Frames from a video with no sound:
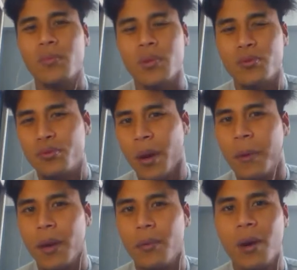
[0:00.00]
will
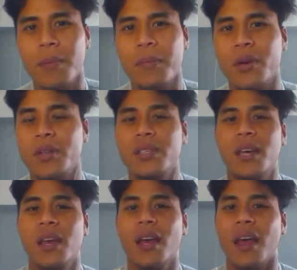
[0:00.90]
grab it. Why? Because
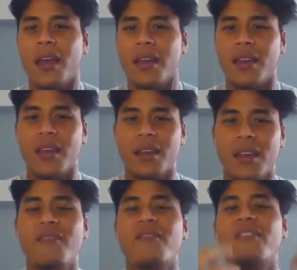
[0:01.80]

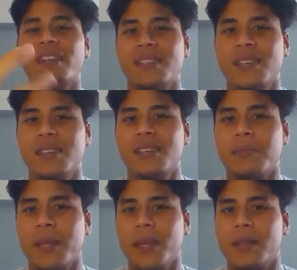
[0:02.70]
investing in
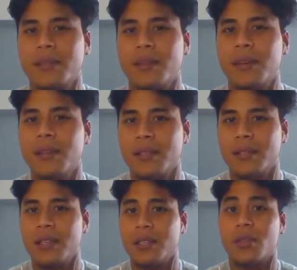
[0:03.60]
something at its early
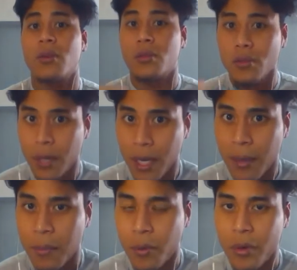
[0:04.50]
stages, although it
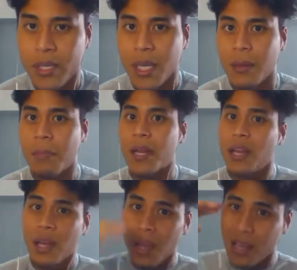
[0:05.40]
can be risky, but
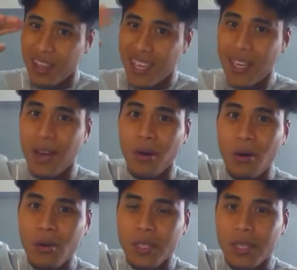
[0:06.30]
in the
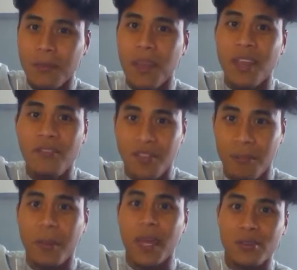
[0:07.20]
long term, if
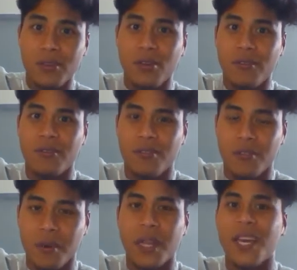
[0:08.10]
it pays off,
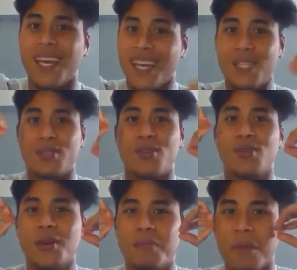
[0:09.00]
right, it's
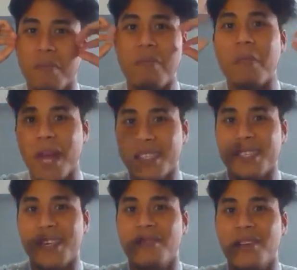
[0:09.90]
gonna be
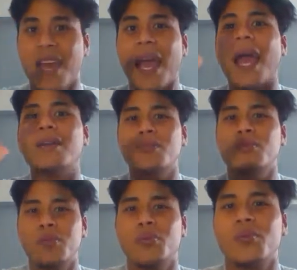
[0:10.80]
massive, and
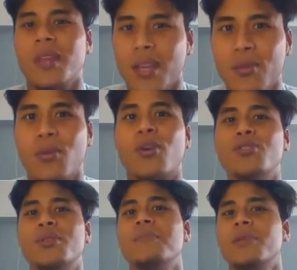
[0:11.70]
you know that you
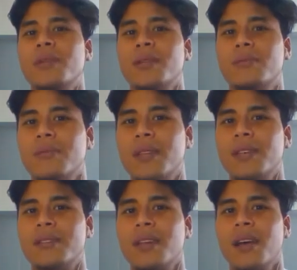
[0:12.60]
contributed to
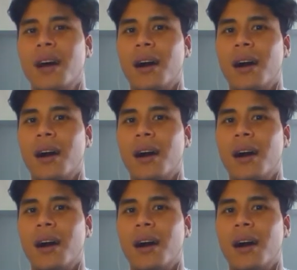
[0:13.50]
this